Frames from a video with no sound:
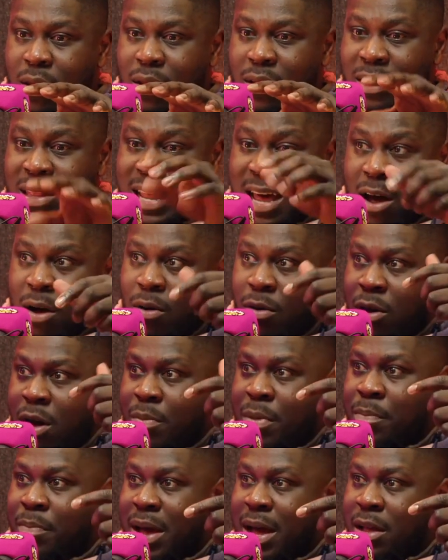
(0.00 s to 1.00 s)
now
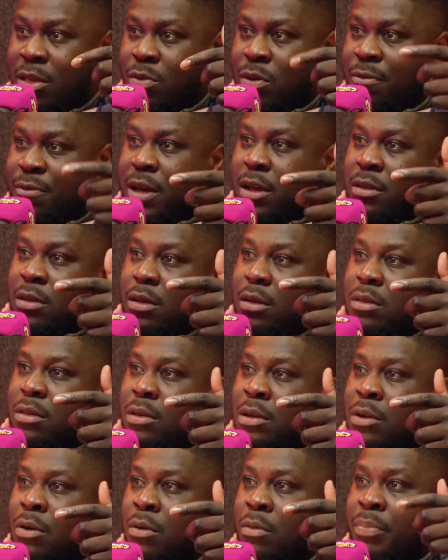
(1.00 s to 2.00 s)
coming back to affect us.
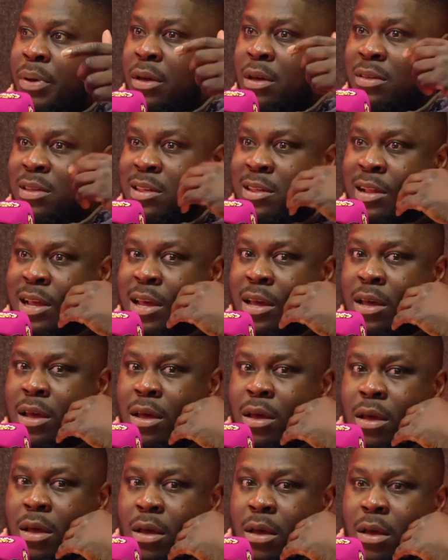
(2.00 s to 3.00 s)
Because it's like,
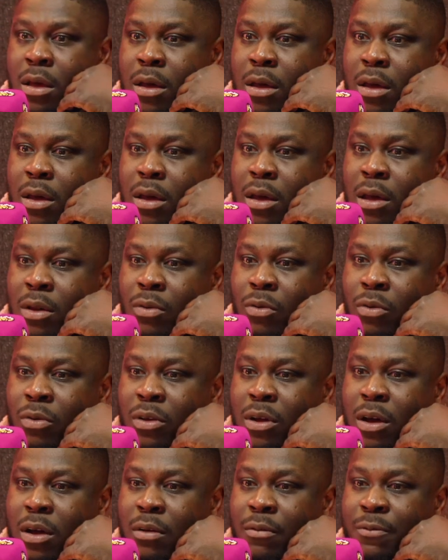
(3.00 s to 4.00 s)
in
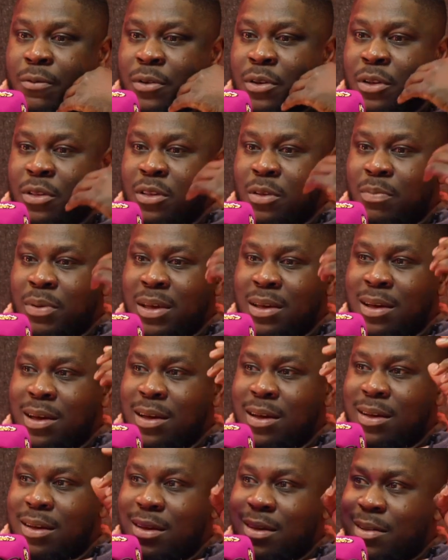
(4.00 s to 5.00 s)
order for you to be
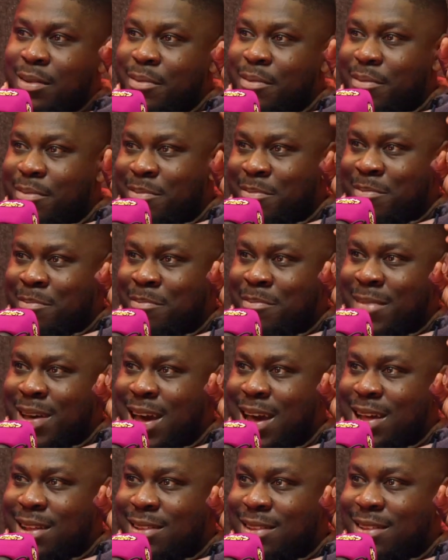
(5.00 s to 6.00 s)
a
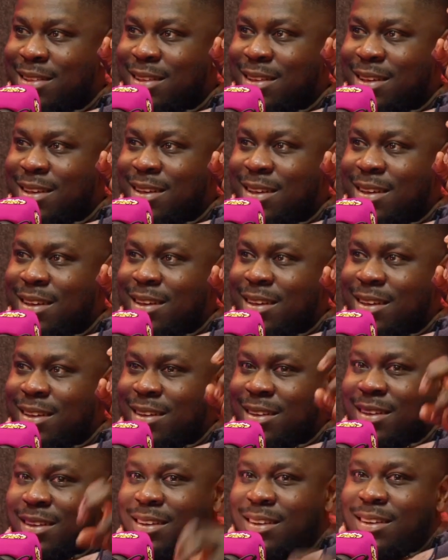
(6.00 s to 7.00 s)
man,
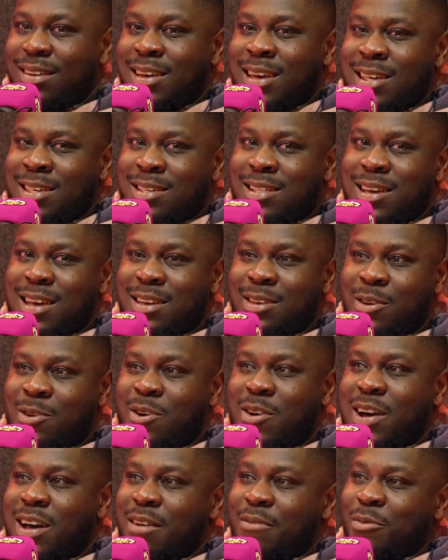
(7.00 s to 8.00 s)
it's like you
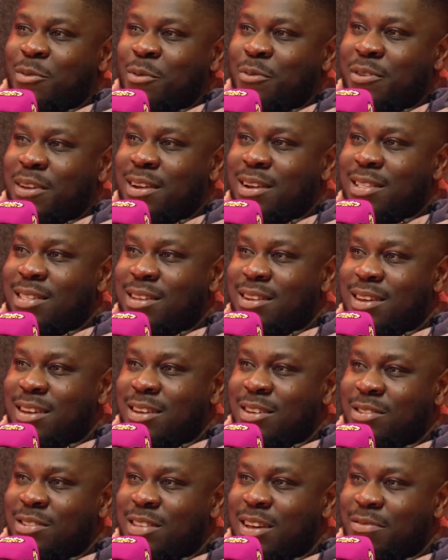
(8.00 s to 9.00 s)
can't have no feelings in it.
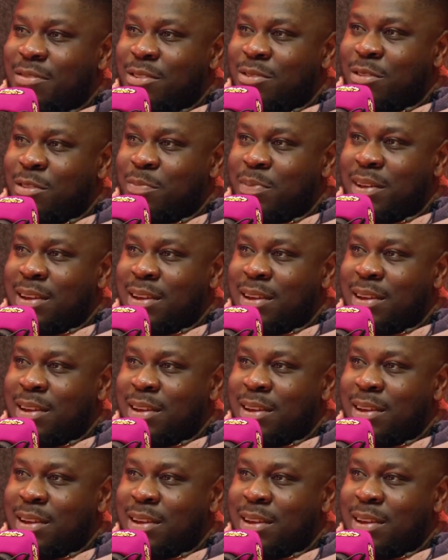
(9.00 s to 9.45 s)
You just have to just be